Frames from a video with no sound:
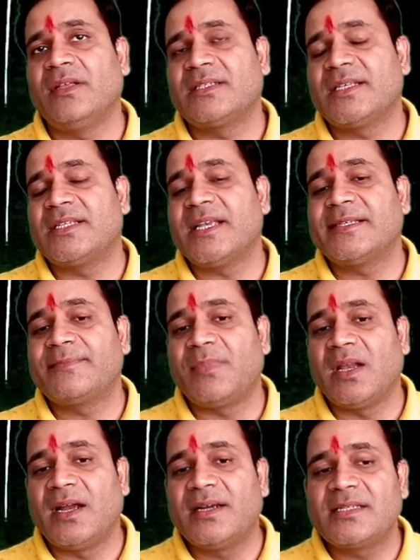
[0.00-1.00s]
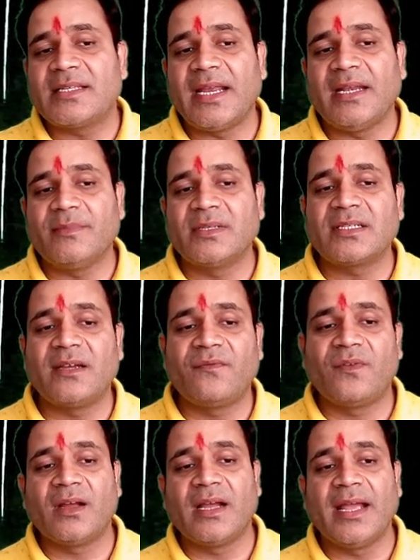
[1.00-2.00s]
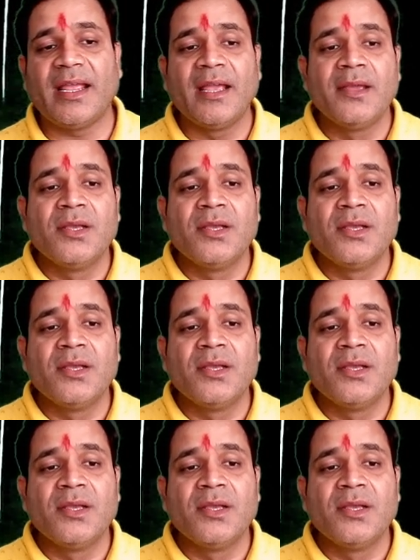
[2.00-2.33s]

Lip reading: such as plants, animals and fungi.